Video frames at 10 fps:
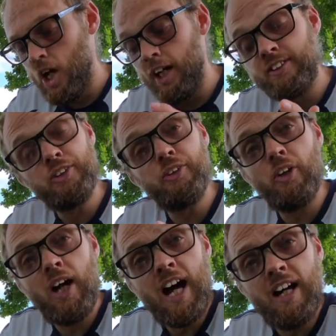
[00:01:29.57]
I do
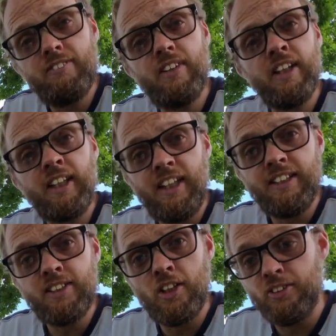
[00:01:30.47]
not have a
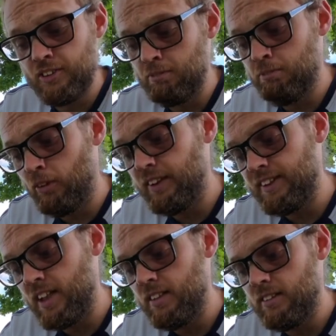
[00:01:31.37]
ketones
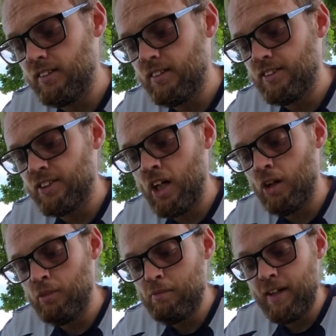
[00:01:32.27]
monitor, so
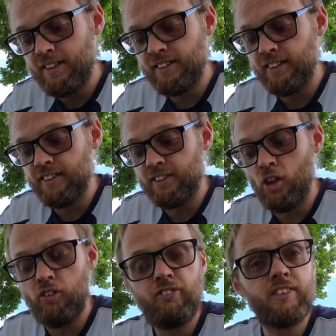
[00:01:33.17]
I'll be basing it
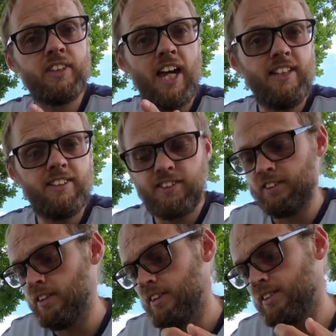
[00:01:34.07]
off
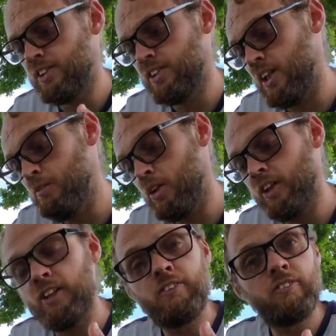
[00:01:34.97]
taste,
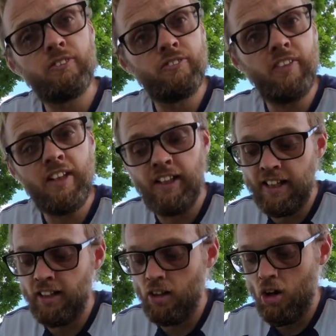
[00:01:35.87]
stomach and
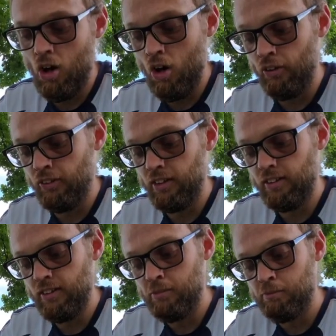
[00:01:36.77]
feeling on
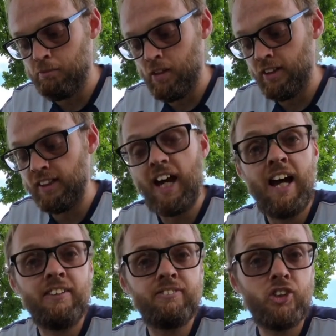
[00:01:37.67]
the bike
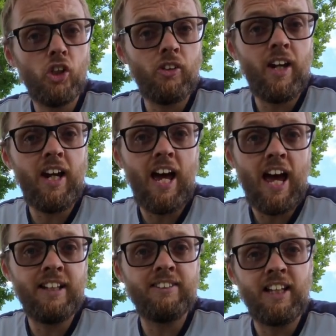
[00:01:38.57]
during
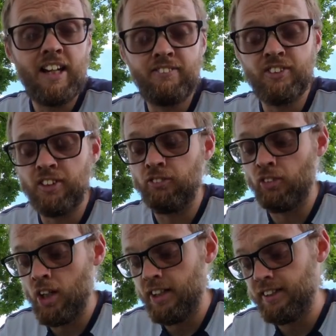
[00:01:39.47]
and after the
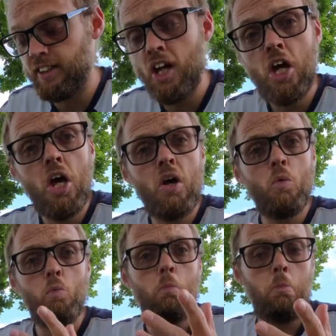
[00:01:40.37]
ride.
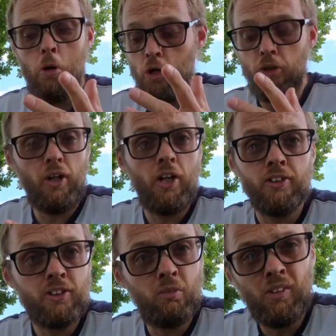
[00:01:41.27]
Who
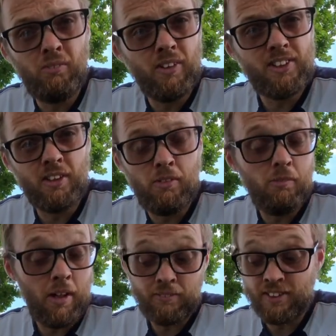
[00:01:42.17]
knows, will my stomach
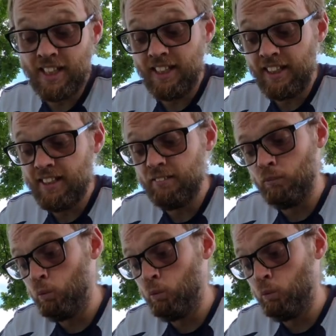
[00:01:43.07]
be able to take it?